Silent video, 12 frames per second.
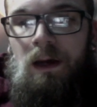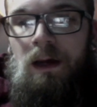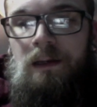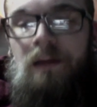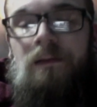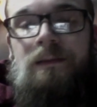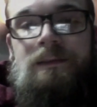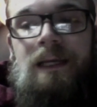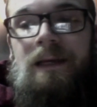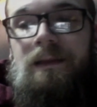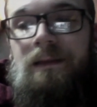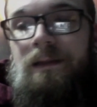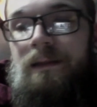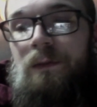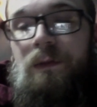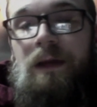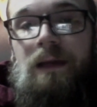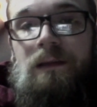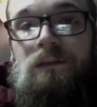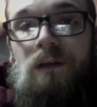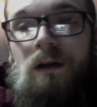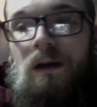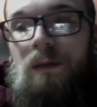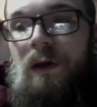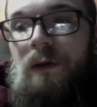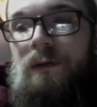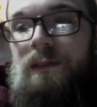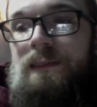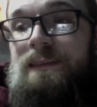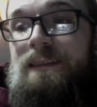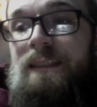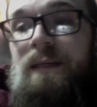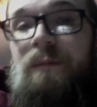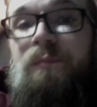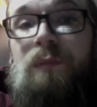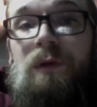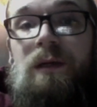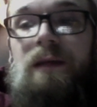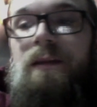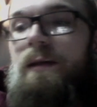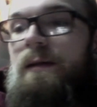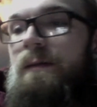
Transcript: Now, the second thing that we have to talk about is deep breathing.